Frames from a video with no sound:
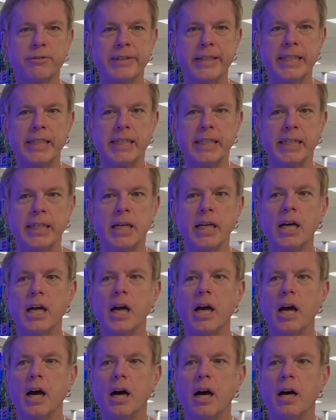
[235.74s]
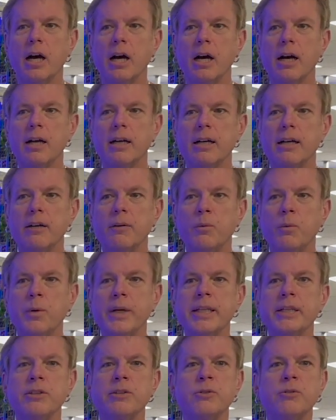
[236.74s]
feeding
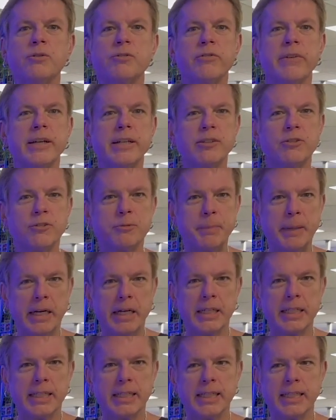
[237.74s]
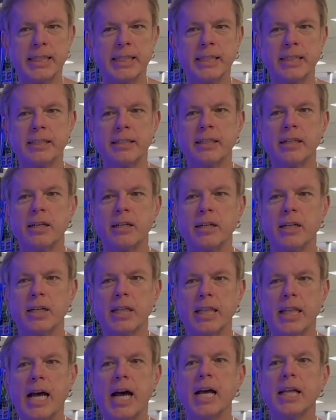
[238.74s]
when used very sparingly. They're a
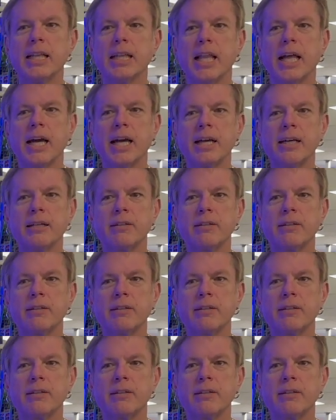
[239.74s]
lot like